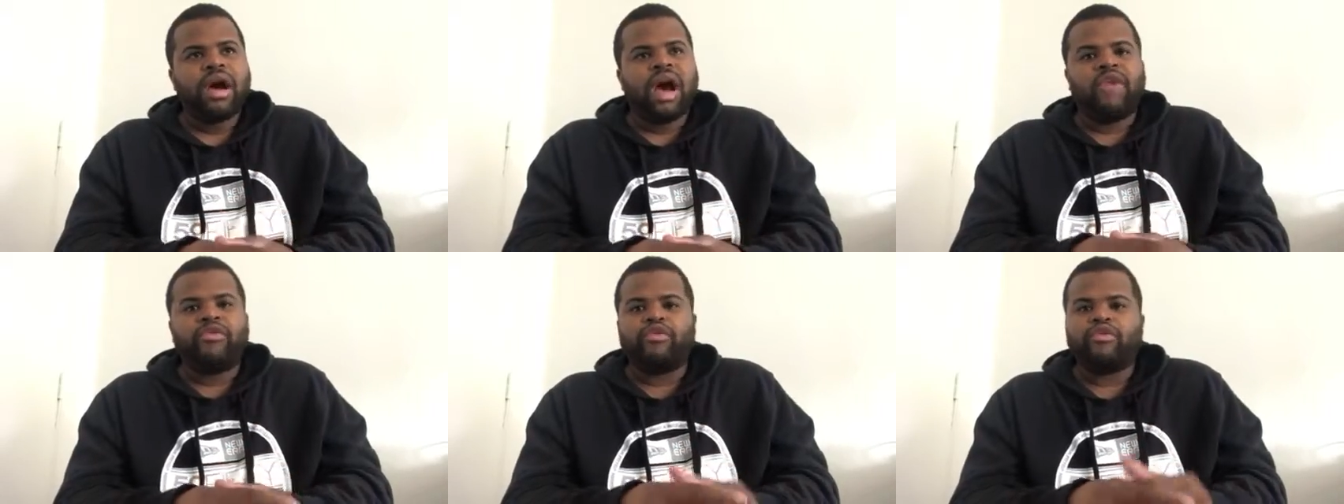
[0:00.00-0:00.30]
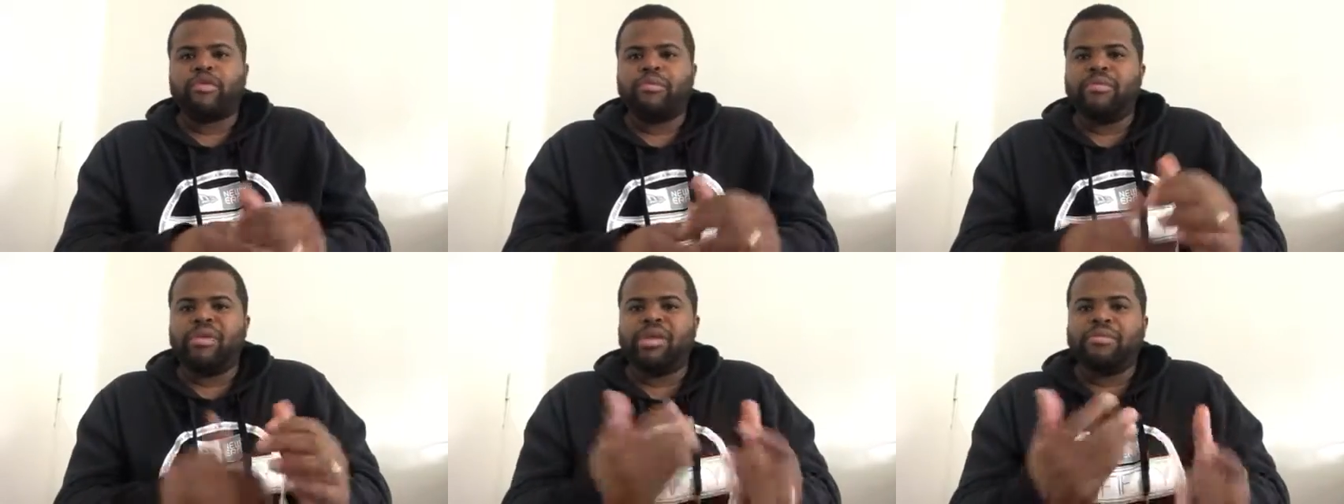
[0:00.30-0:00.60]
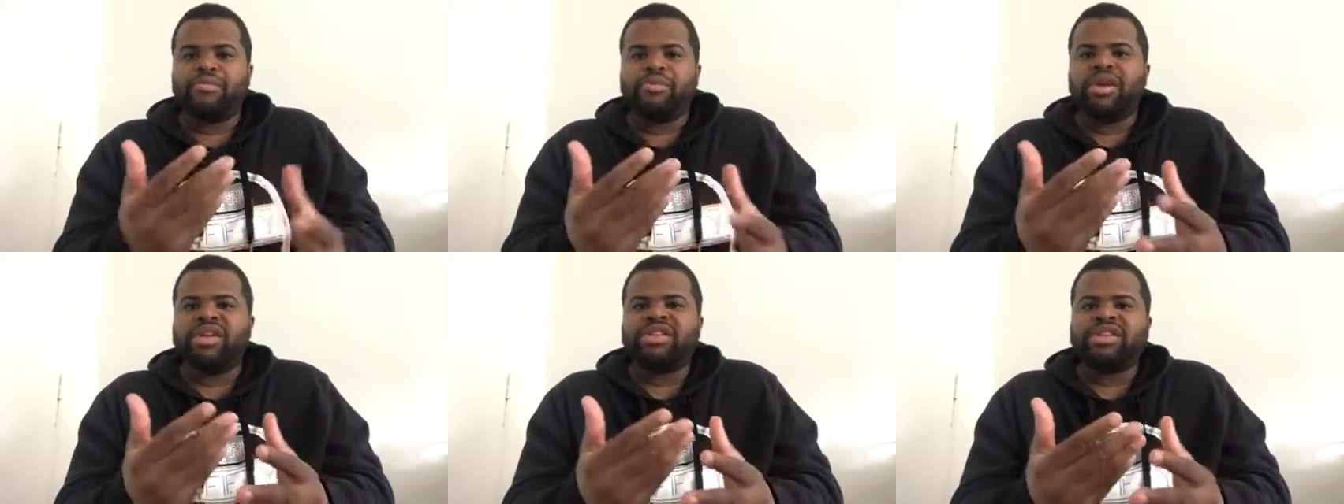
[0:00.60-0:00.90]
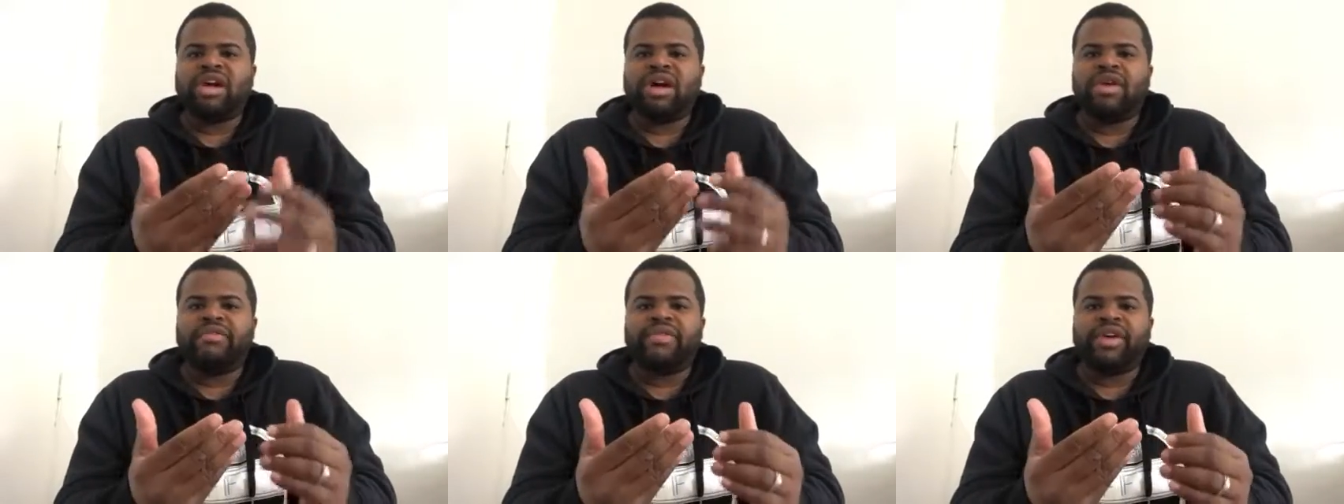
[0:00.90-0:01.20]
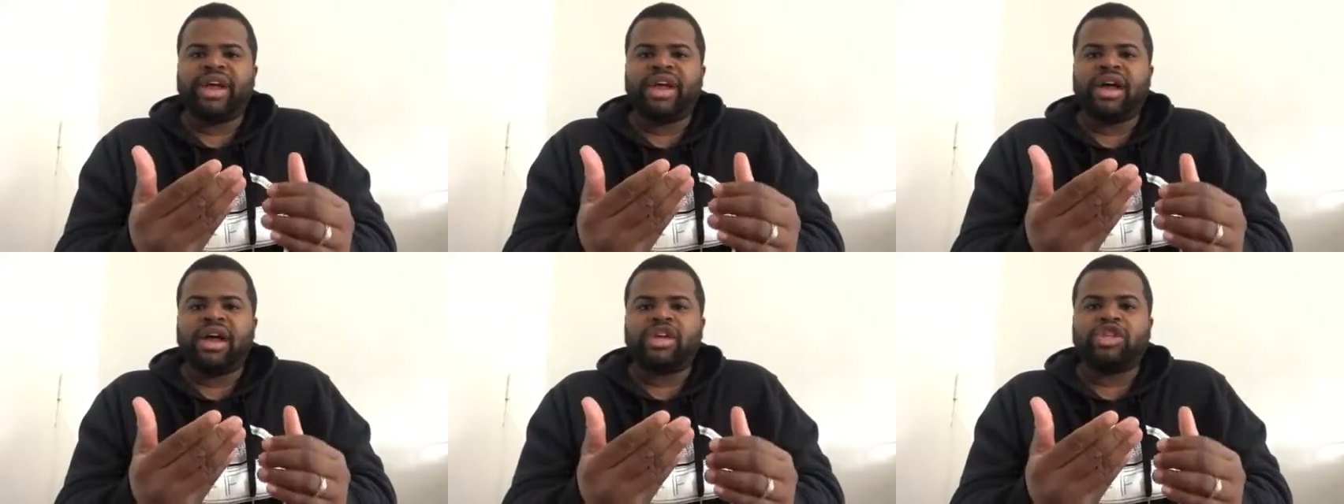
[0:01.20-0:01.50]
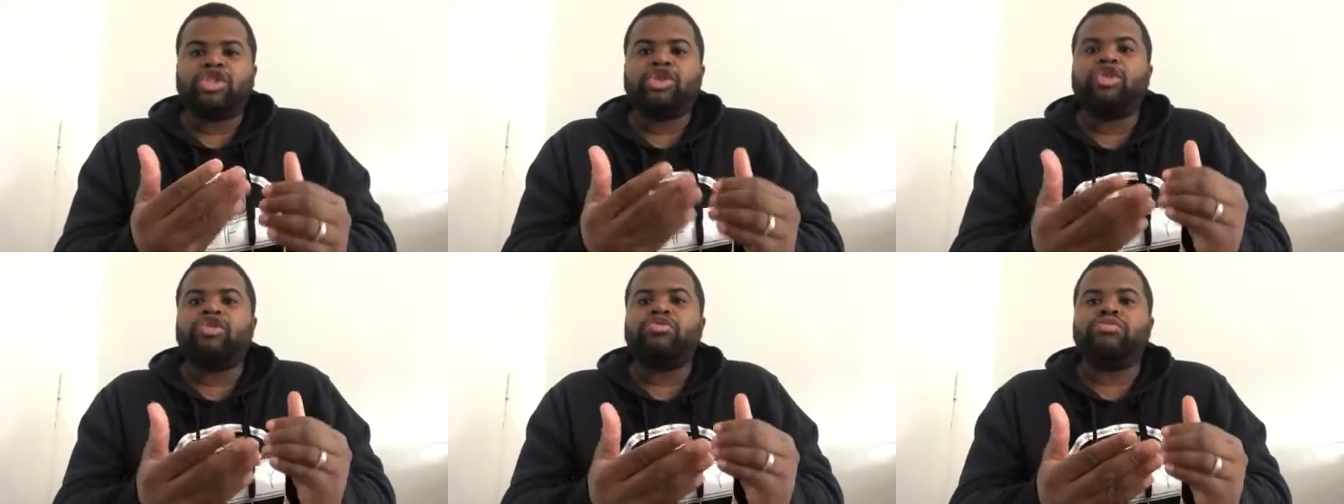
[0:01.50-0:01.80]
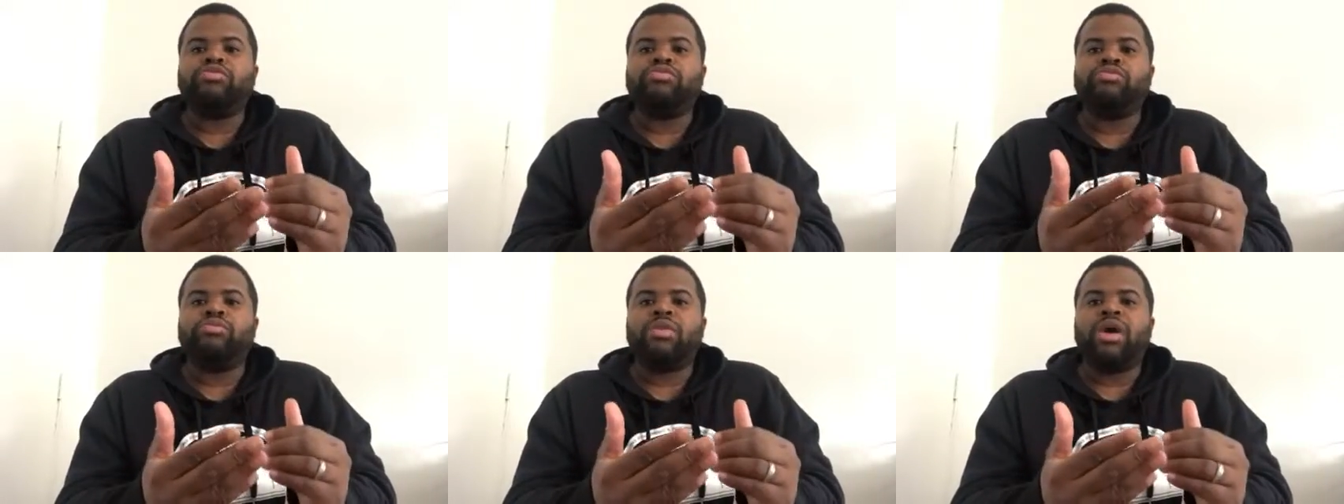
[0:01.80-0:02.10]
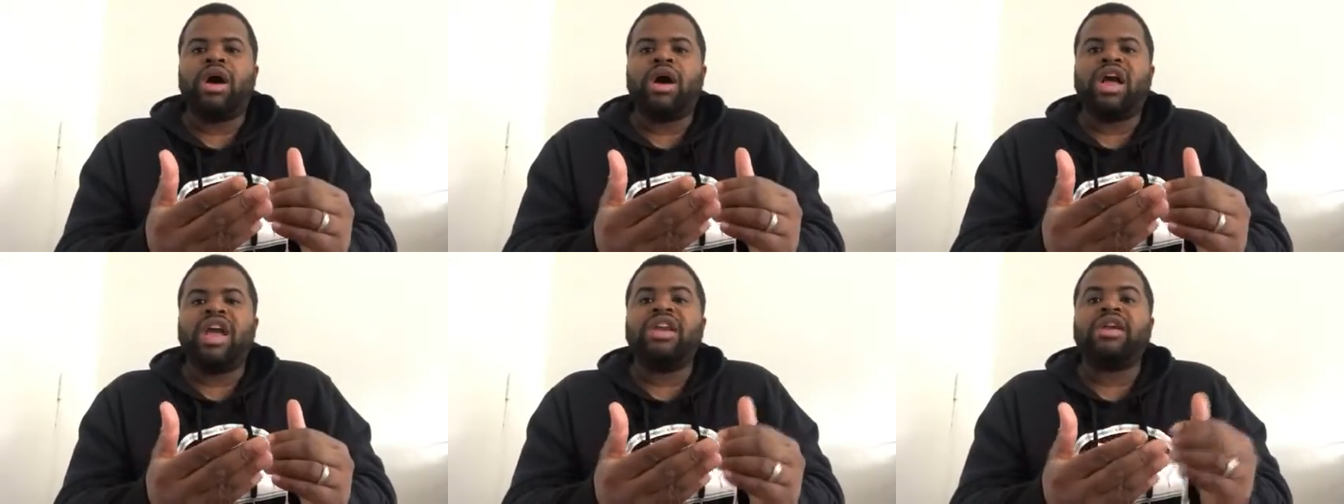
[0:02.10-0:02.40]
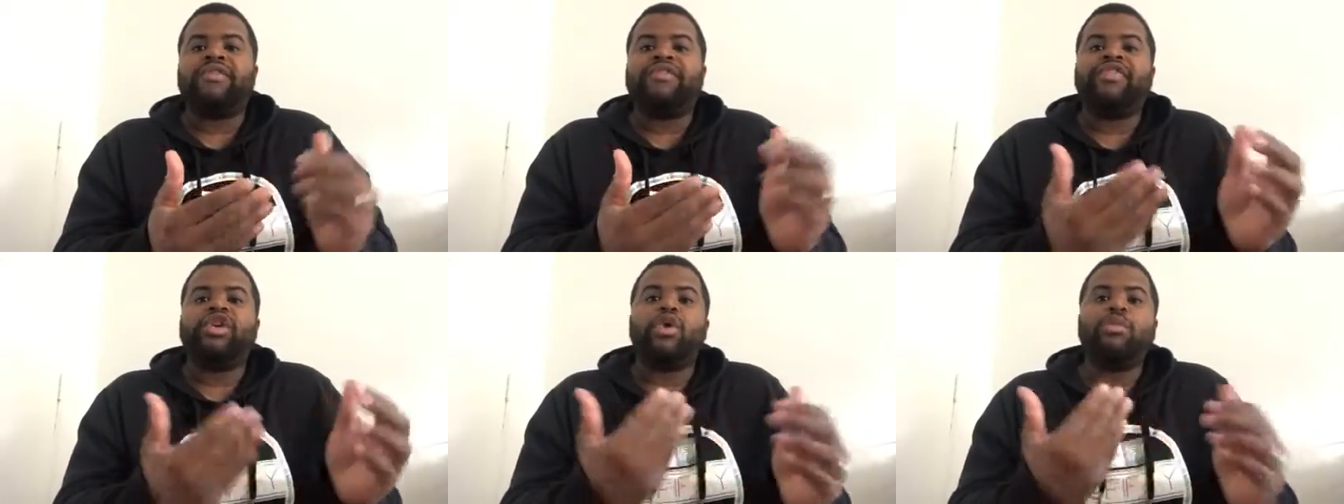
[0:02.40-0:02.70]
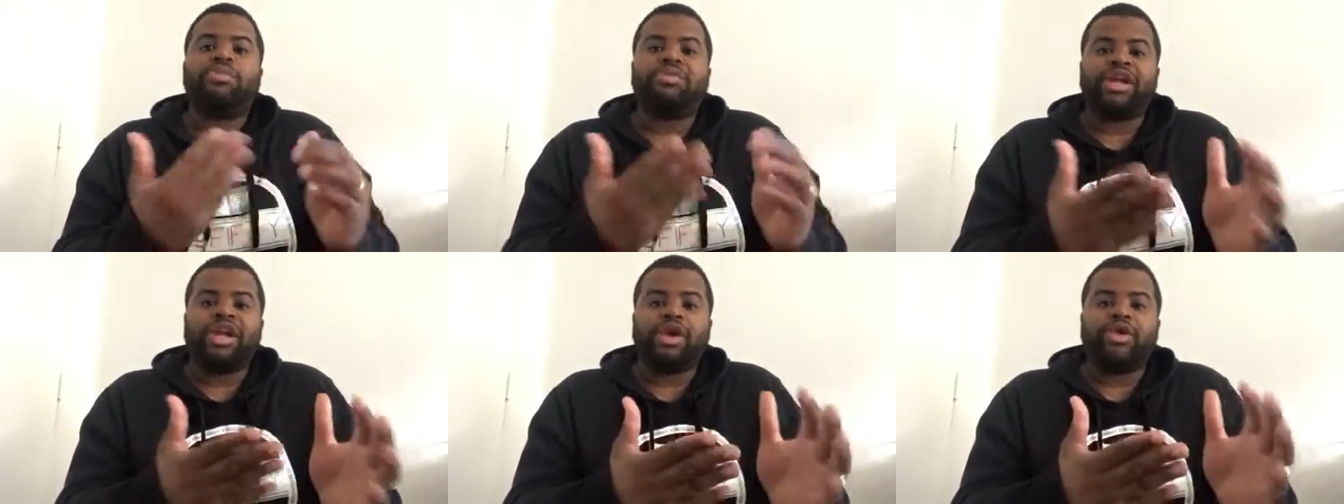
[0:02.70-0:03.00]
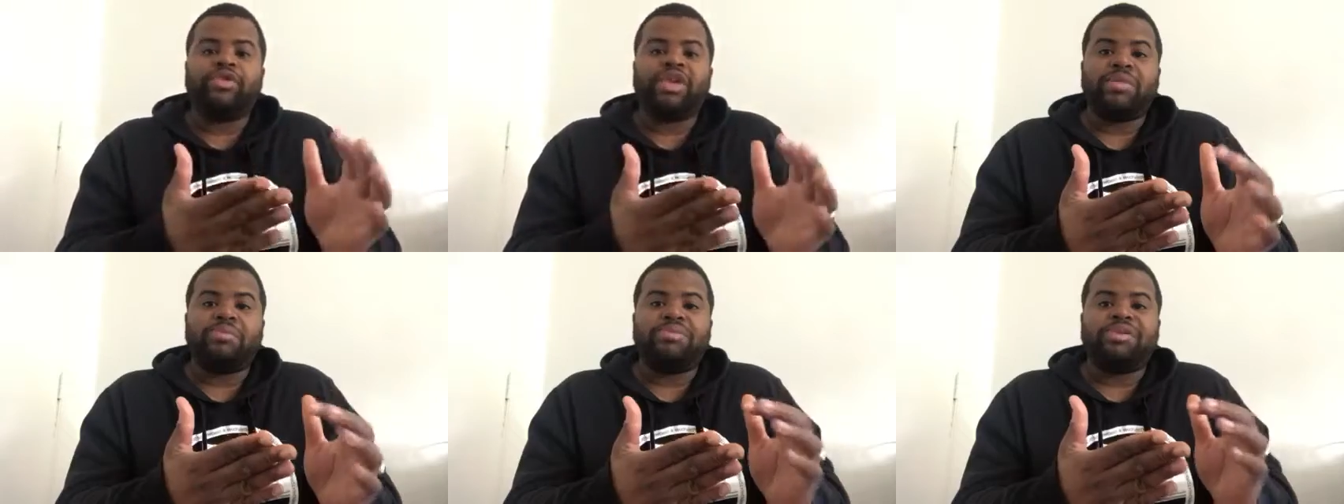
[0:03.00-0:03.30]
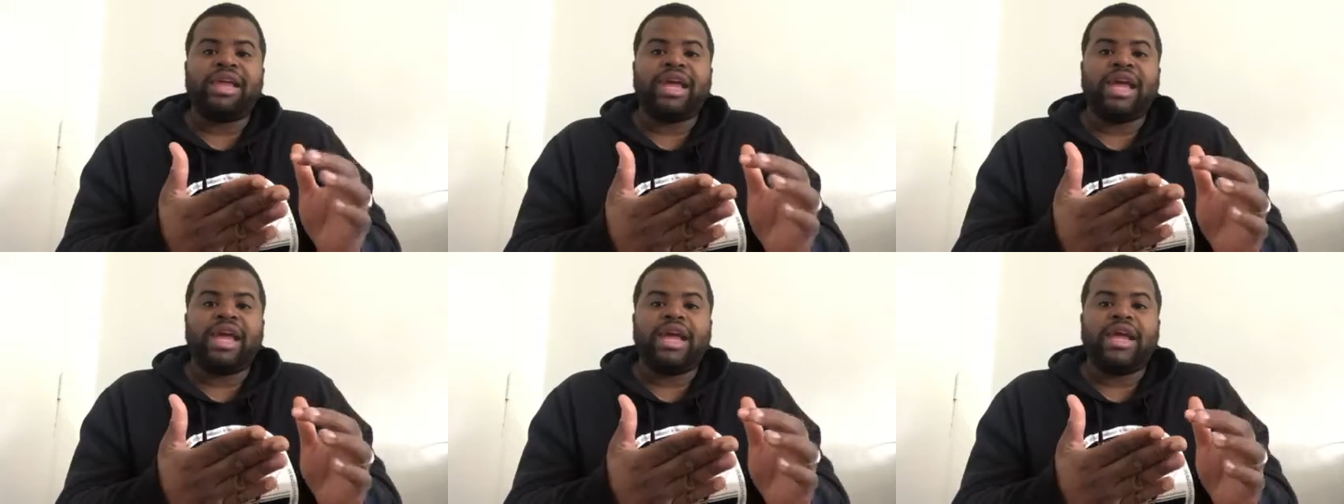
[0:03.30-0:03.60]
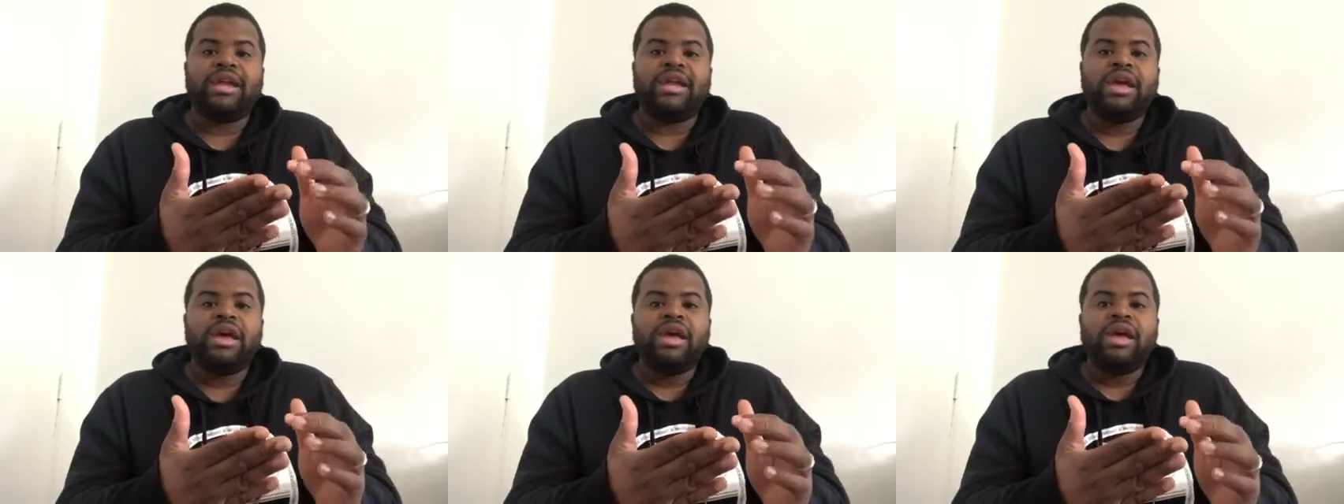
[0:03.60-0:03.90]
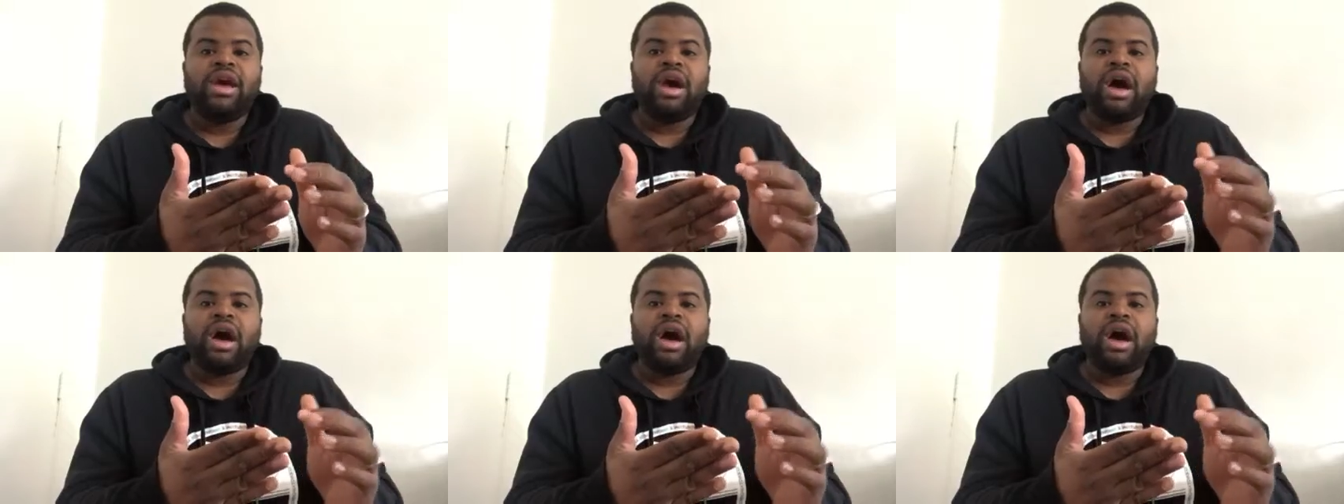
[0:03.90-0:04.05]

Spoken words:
a remembrance of a certain NFL player that played